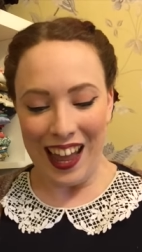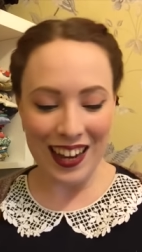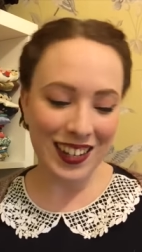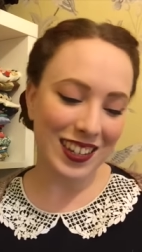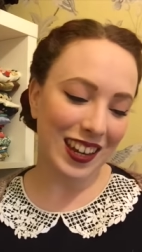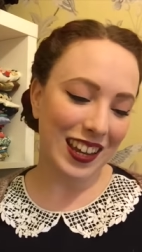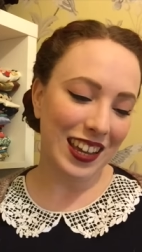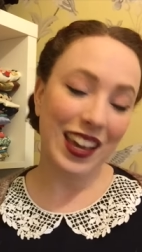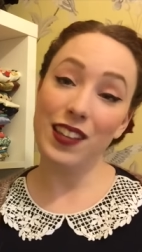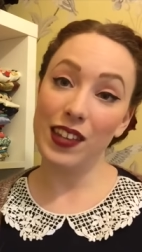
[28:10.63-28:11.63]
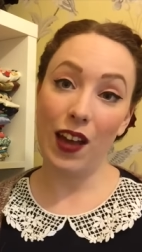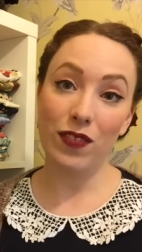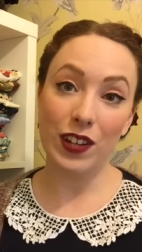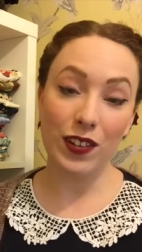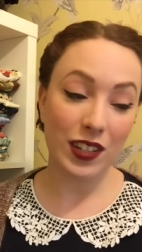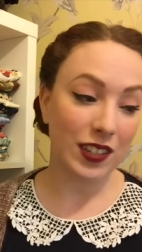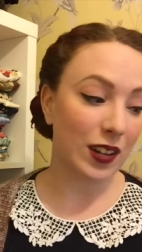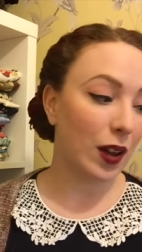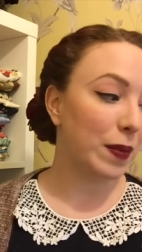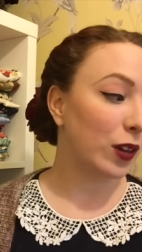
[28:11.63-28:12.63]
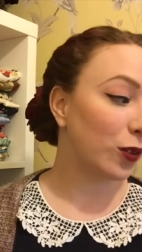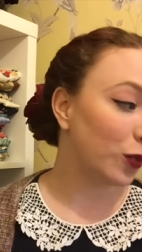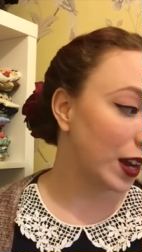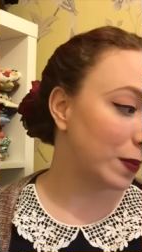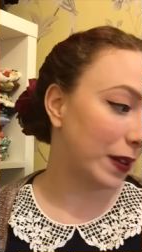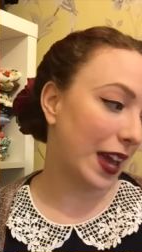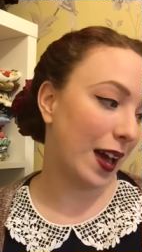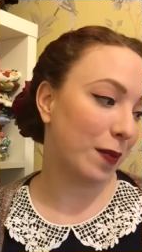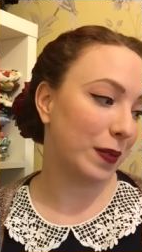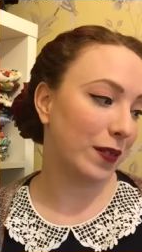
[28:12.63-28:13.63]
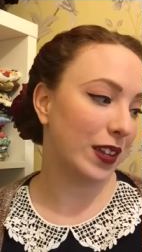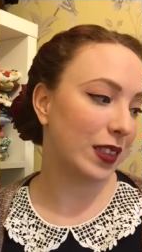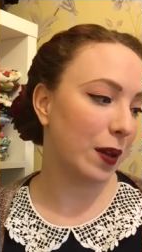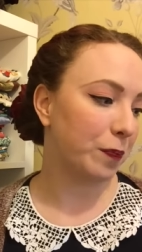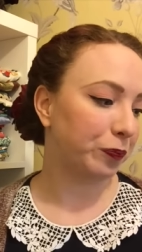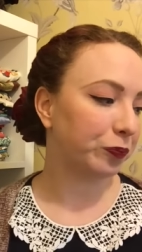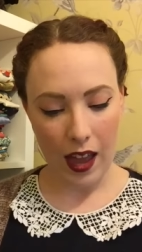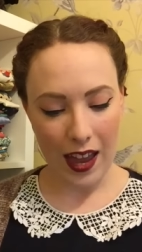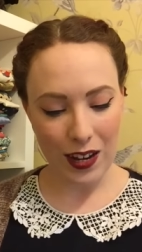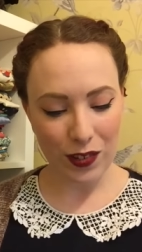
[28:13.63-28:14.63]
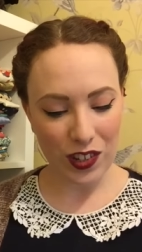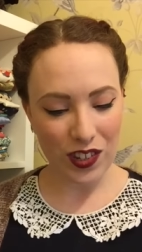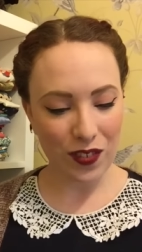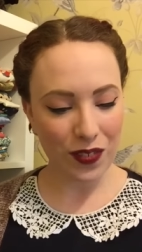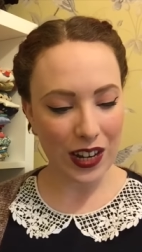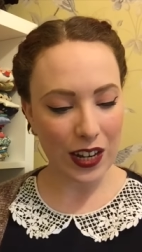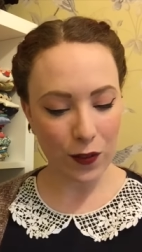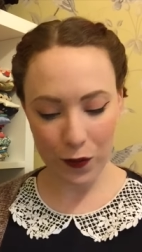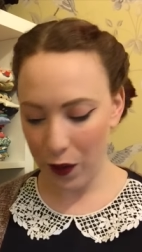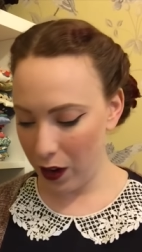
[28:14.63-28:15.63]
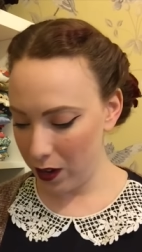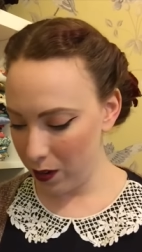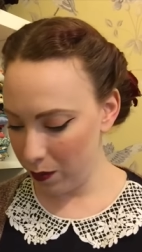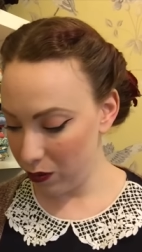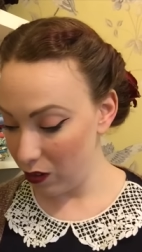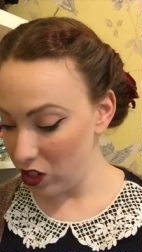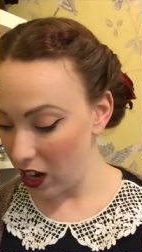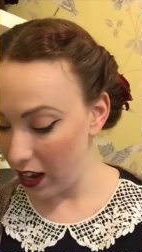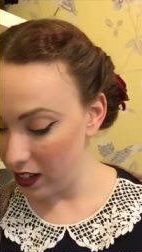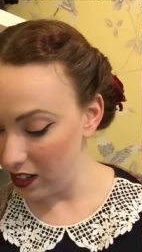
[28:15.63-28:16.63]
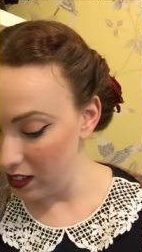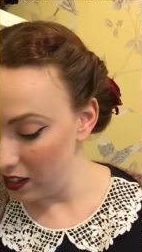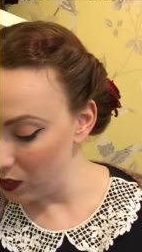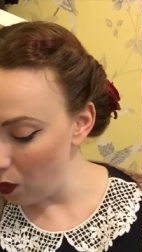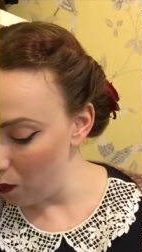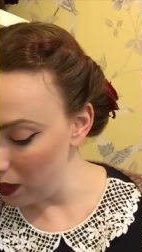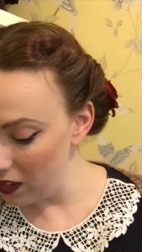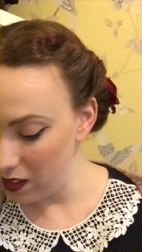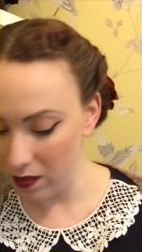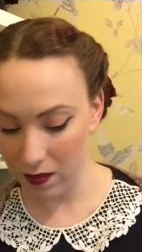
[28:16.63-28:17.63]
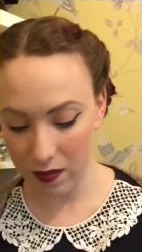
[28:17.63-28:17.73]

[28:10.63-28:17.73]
And in case you haven't noticed, I'm incredibly happy with them and it was just a really fun project that's got me